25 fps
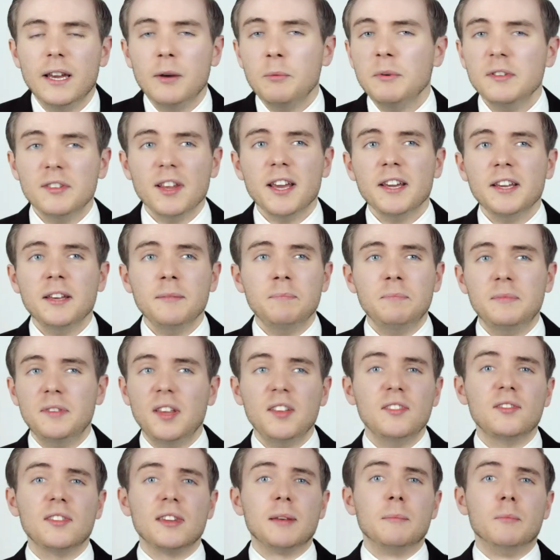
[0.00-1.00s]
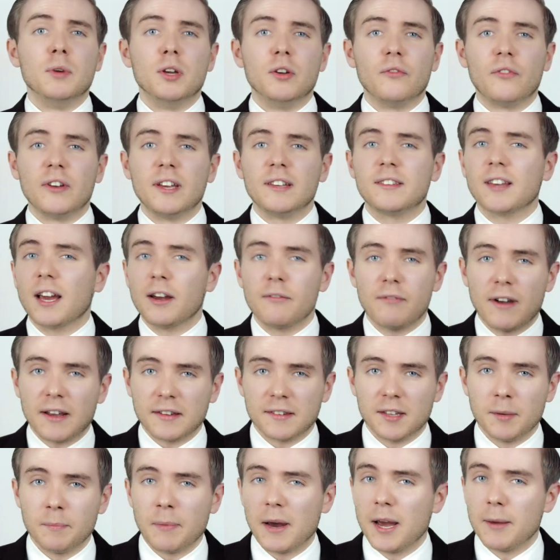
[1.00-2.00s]
It was like a Disney movie
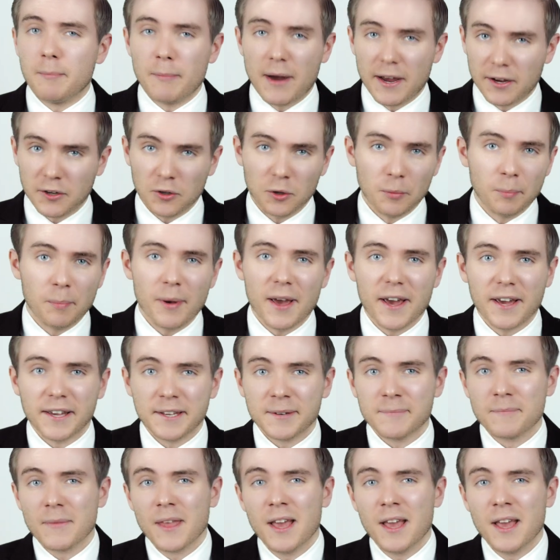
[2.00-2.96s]
directed by Michael Bay.